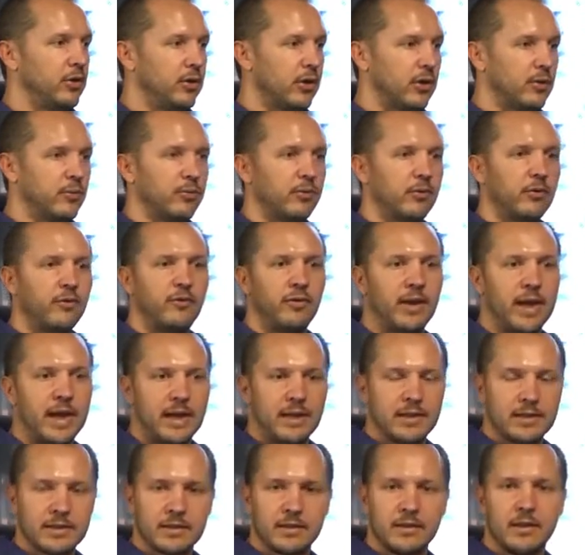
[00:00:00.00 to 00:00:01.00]
you can
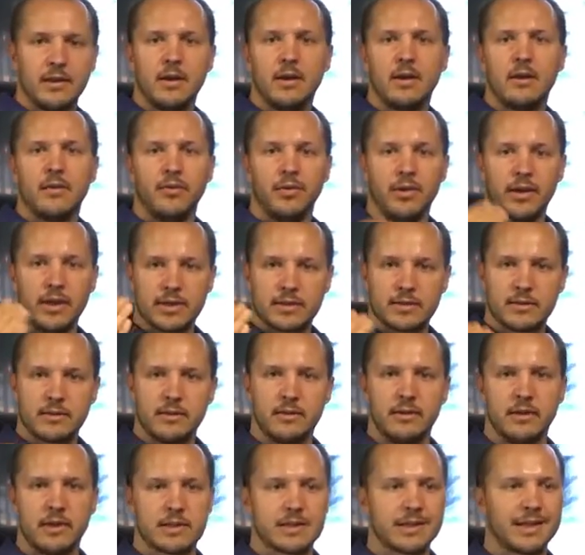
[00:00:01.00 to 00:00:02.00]
prevent
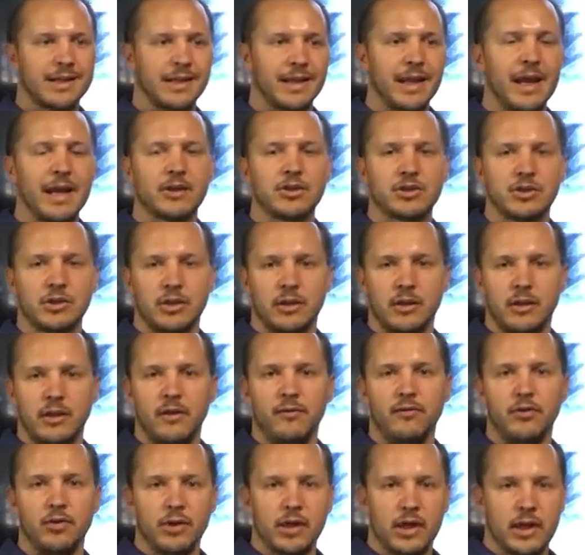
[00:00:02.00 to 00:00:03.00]
this connection
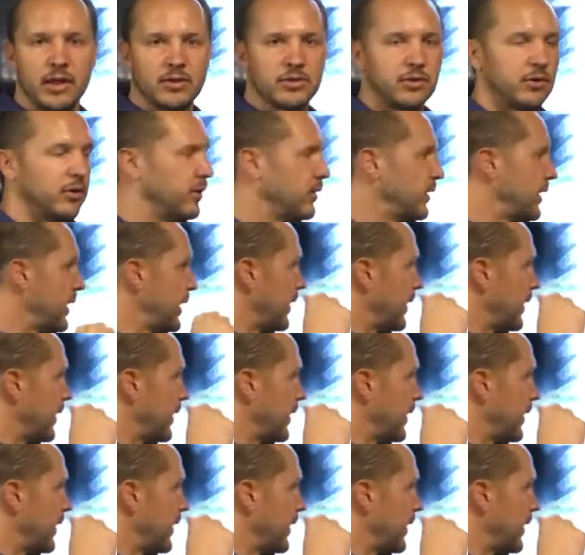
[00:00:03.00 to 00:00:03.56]
if you catch it early